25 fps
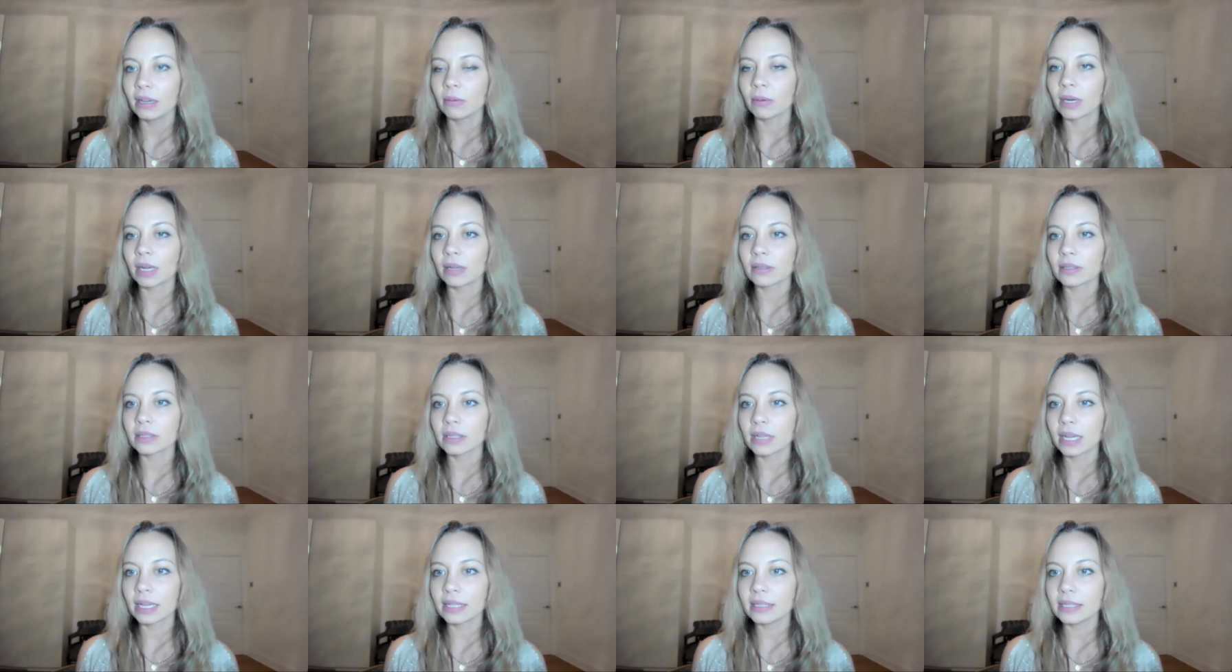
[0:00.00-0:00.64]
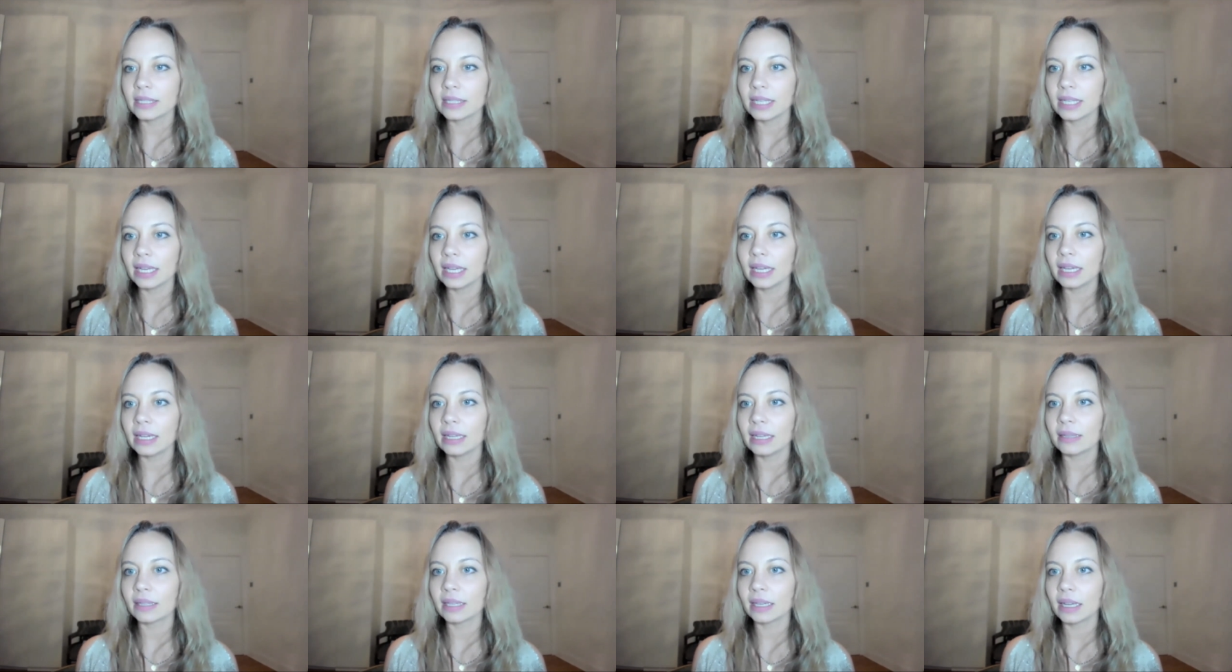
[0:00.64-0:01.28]
When I was
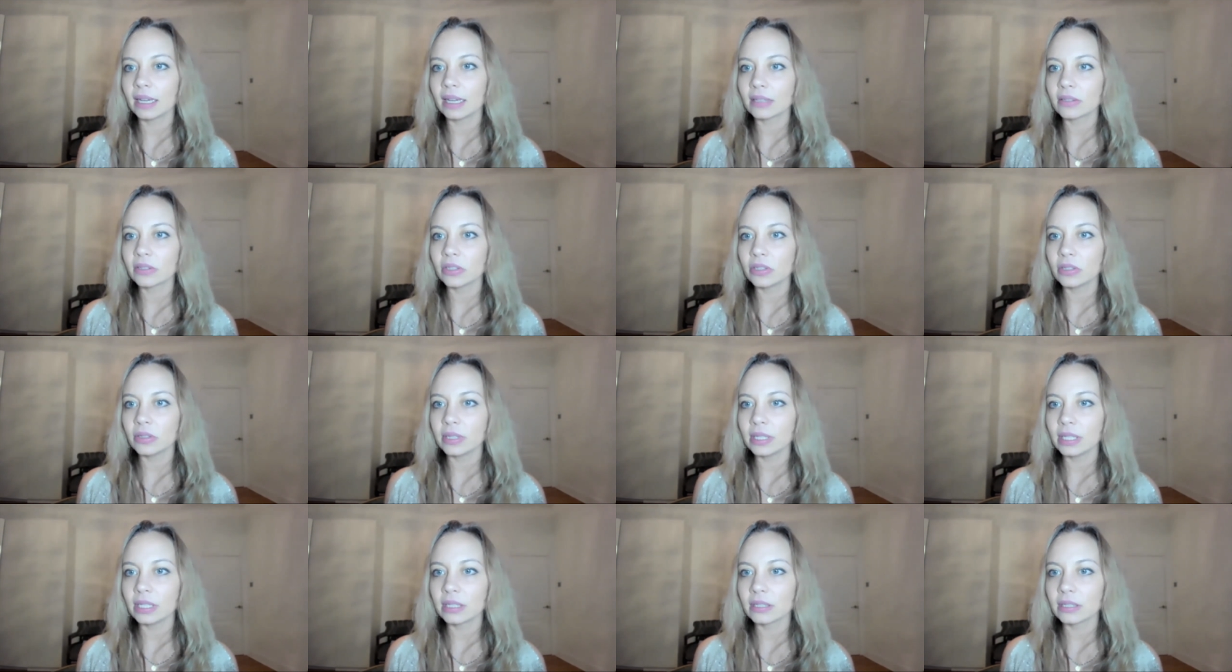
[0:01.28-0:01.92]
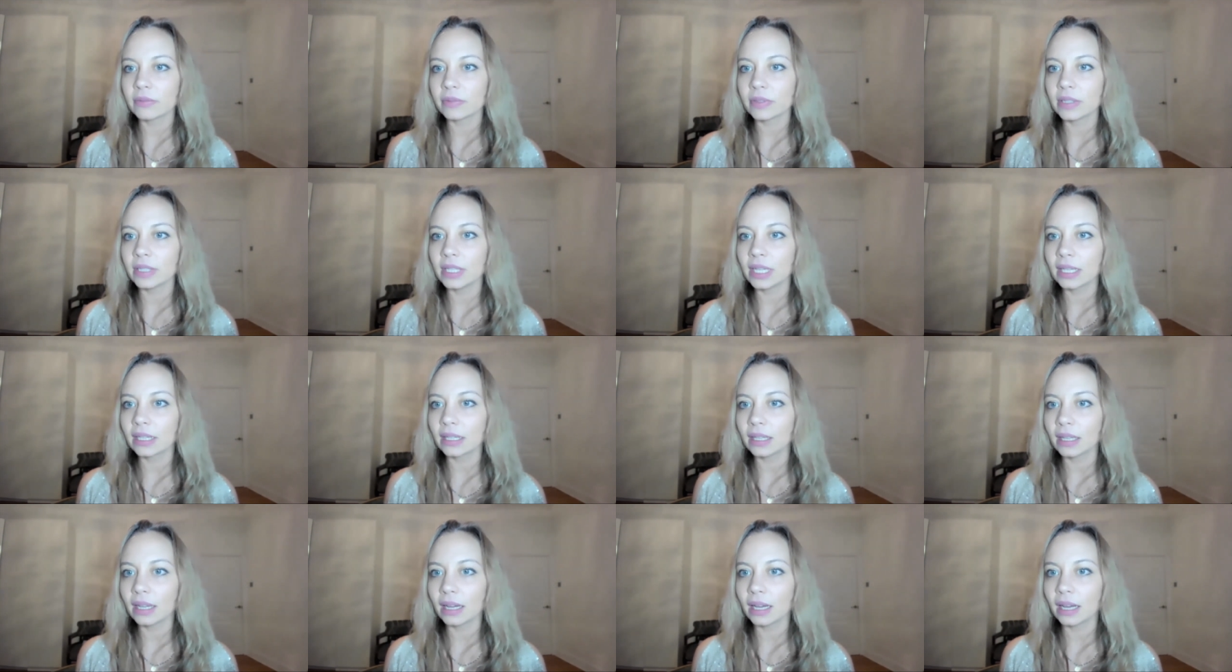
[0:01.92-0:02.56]
19, the last 2 years for
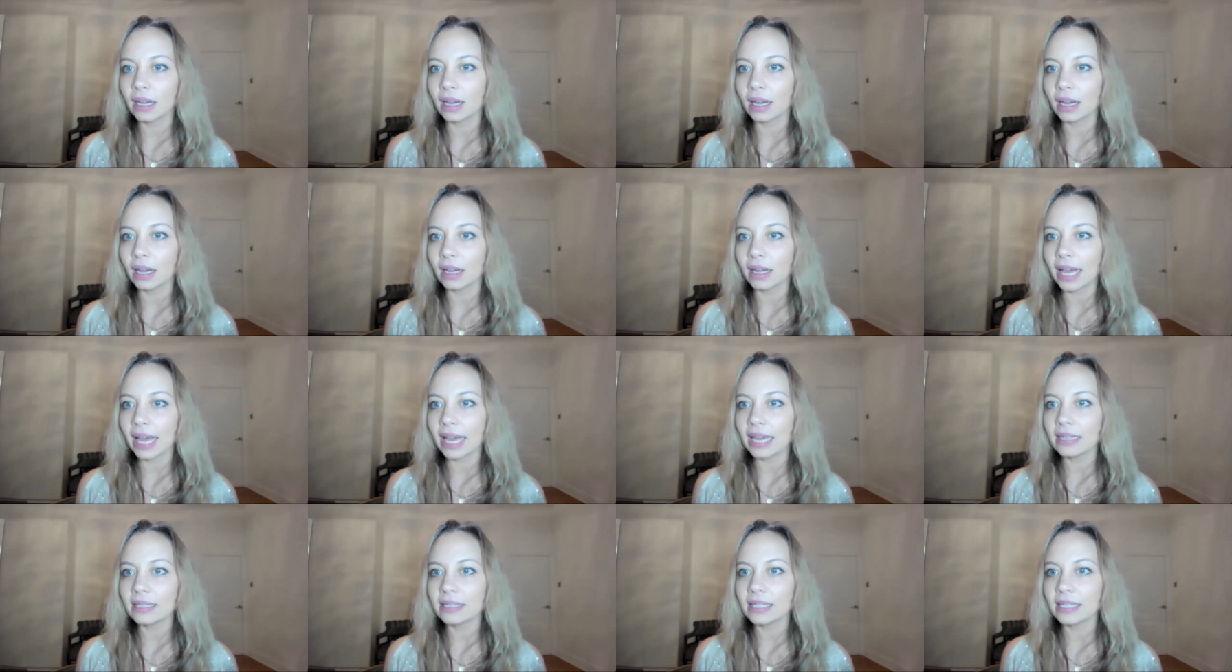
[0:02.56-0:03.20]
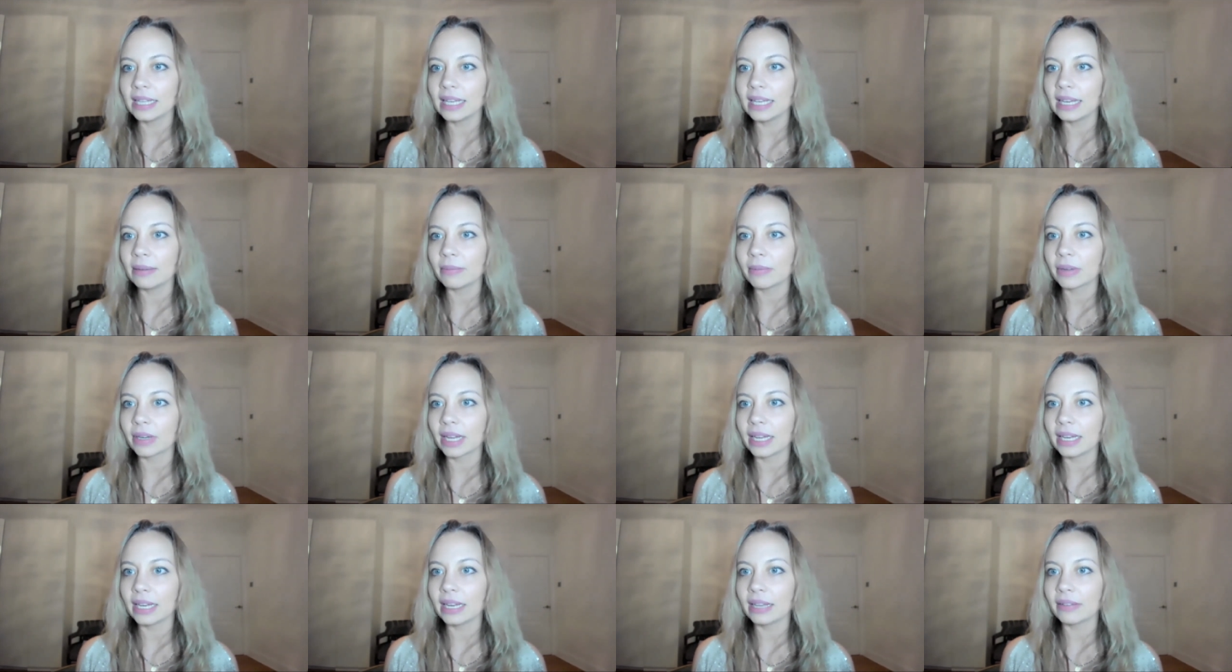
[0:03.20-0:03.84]
Nicola, 18
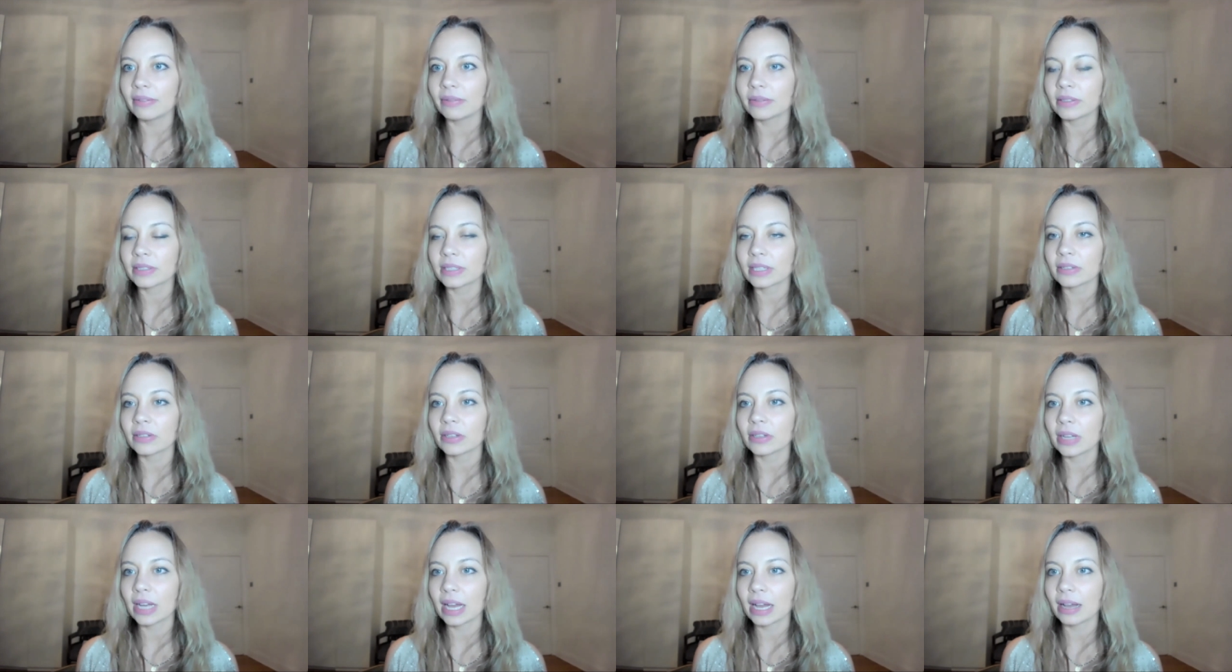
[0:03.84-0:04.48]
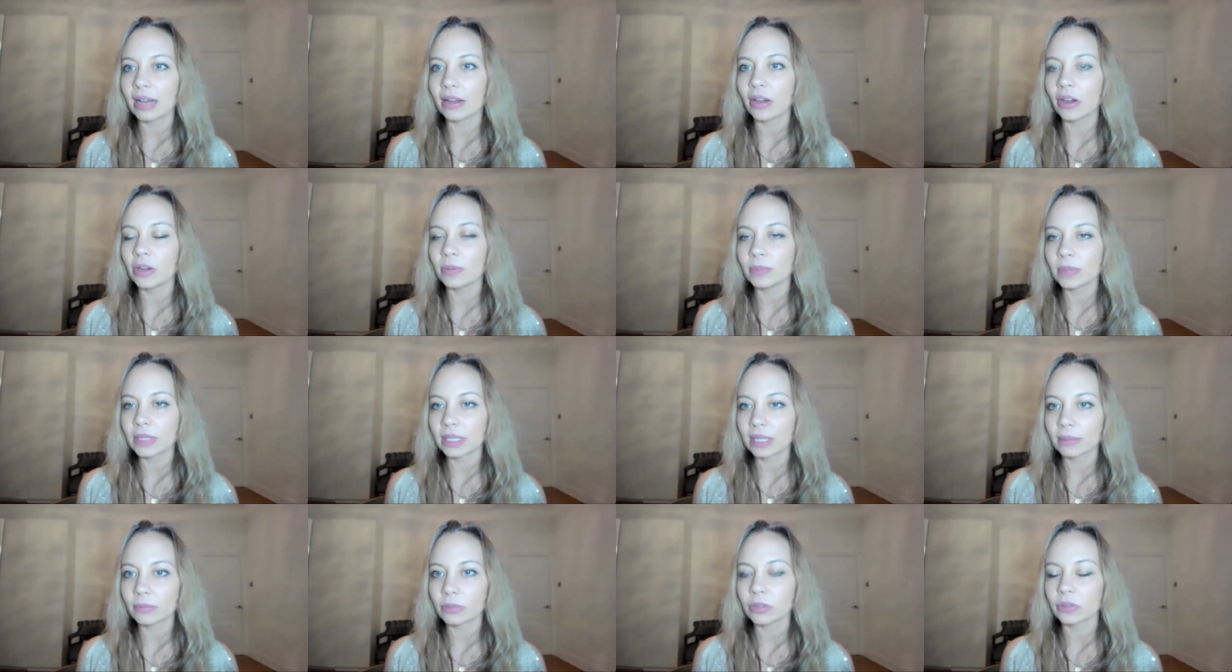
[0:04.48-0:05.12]
when I left home
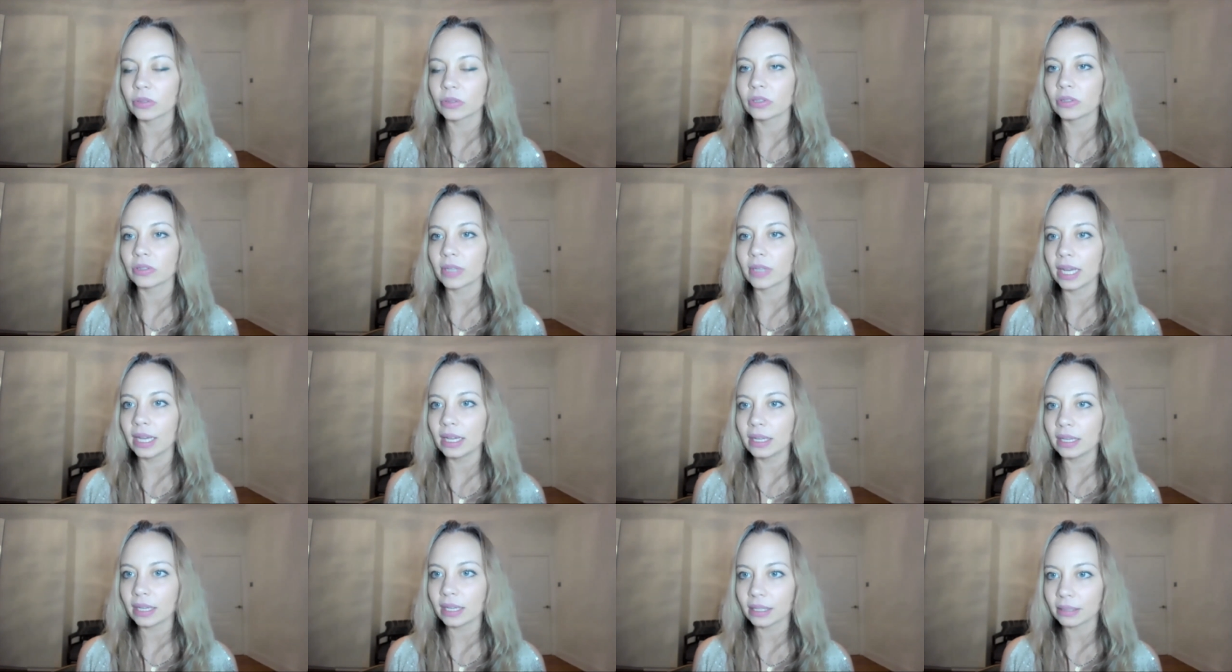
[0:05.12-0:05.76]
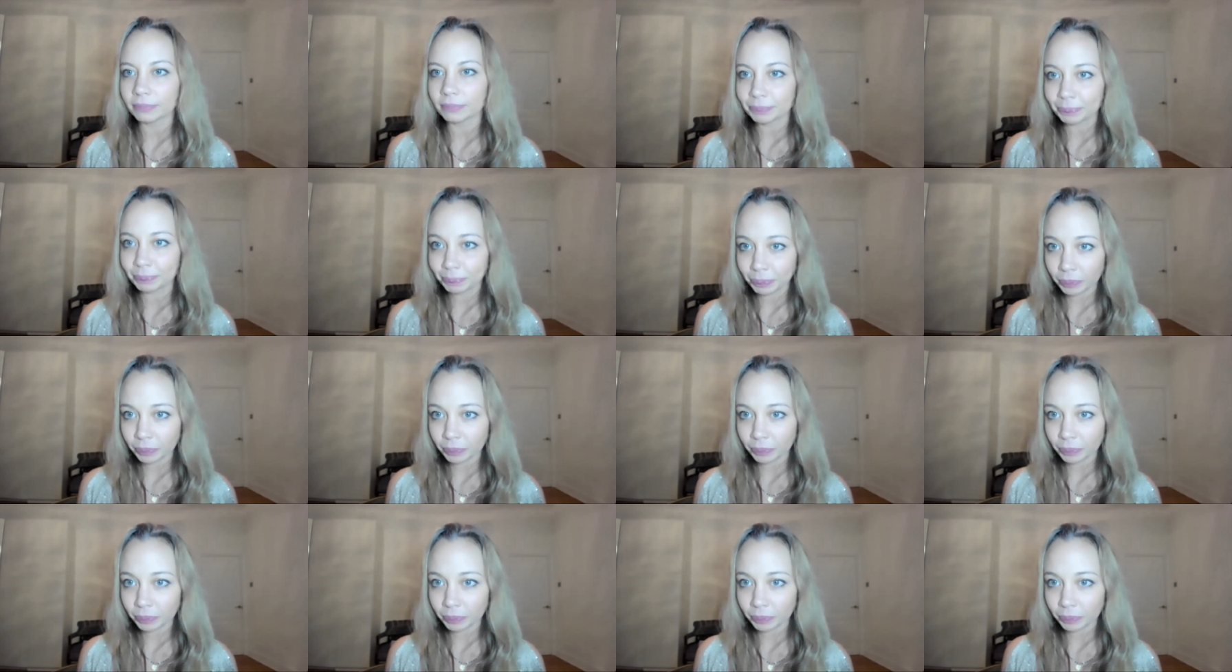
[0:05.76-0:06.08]
to come to Australia,